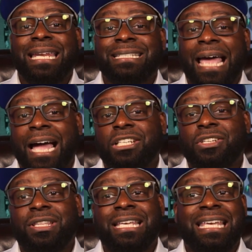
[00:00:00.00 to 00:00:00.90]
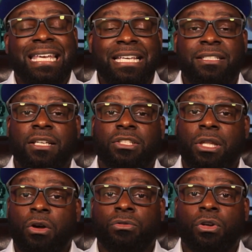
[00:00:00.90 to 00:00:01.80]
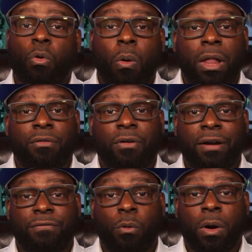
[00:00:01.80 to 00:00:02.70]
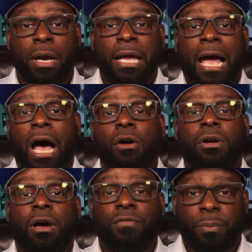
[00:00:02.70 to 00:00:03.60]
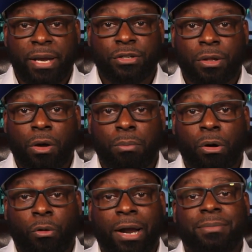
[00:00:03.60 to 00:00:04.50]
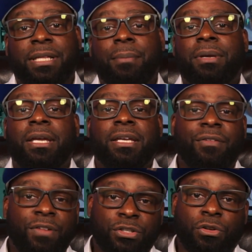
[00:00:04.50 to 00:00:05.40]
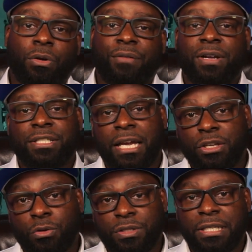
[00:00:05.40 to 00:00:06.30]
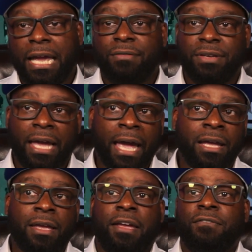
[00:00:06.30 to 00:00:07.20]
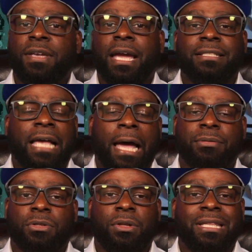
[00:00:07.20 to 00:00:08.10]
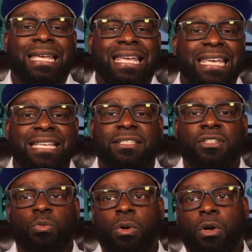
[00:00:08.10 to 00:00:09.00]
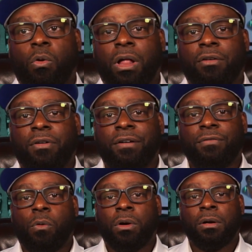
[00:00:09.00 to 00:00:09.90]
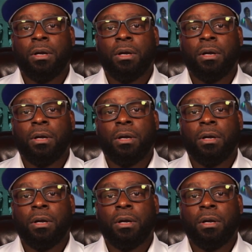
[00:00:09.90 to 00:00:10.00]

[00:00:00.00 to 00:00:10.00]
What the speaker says: is actually the easiest loan to qualify for out of the major loan programs, that being conventional, FHA, USDA, VA. VA is absolutely the easiest one to qualify for.